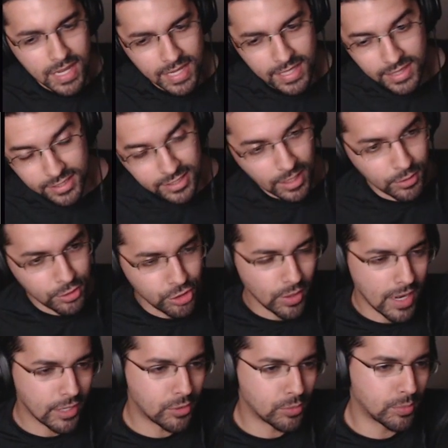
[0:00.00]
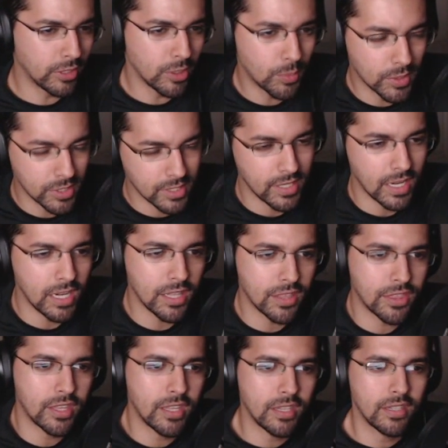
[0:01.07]
And the soundtrack really wasn't
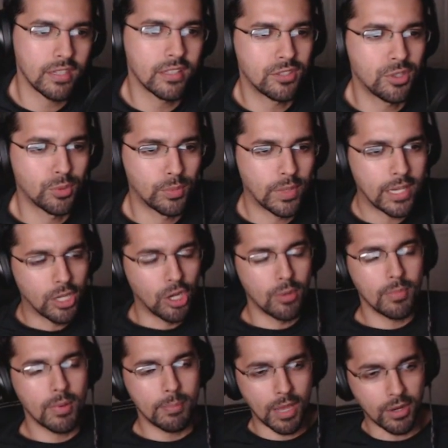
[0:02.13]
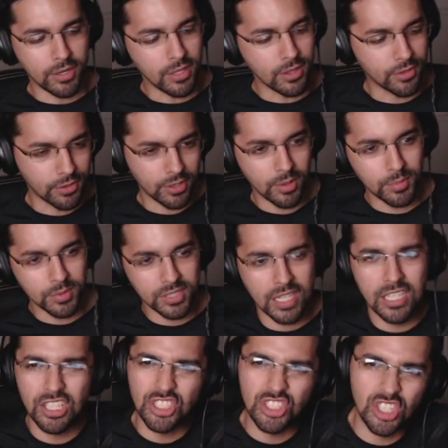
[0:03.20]
anything to write home about either. It was
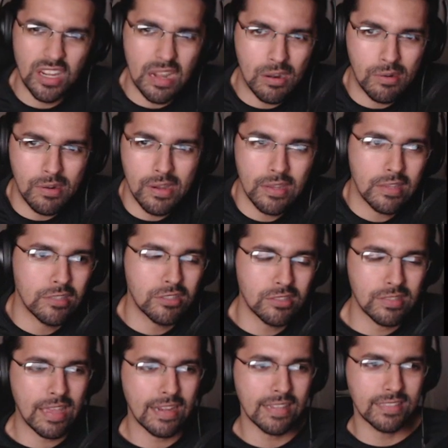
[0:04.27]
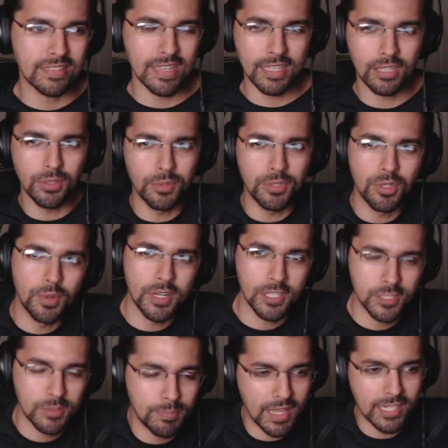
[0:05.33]
kind of generic. It just had exactly what you would
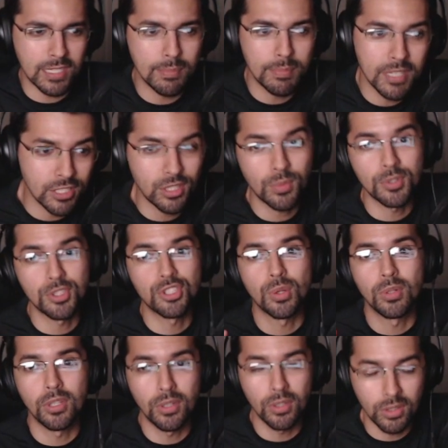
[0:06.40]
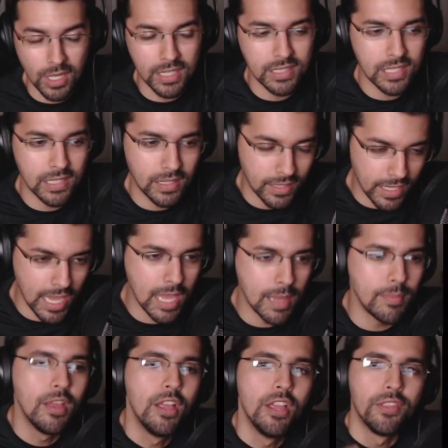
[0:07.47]
expect. And because there was so little content in the
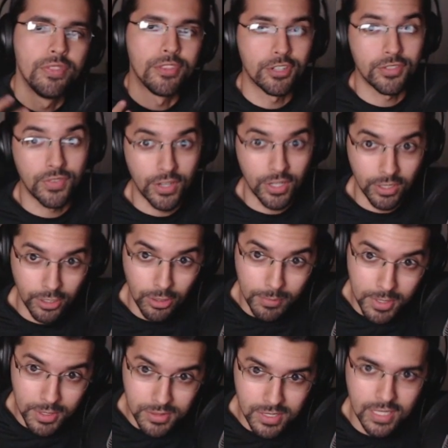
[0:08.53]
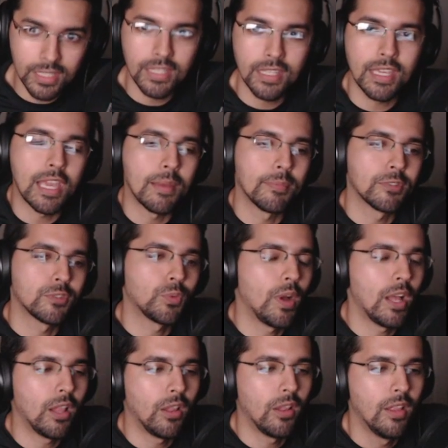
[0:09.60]
game, there's very little music in the game as
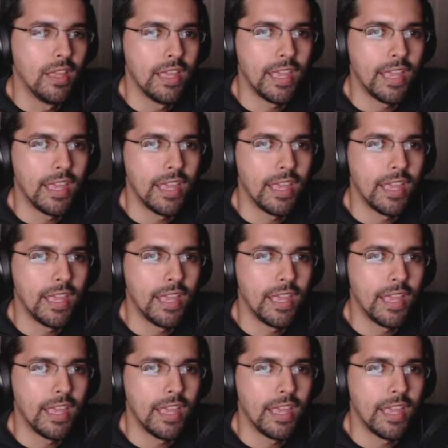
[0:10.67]
well.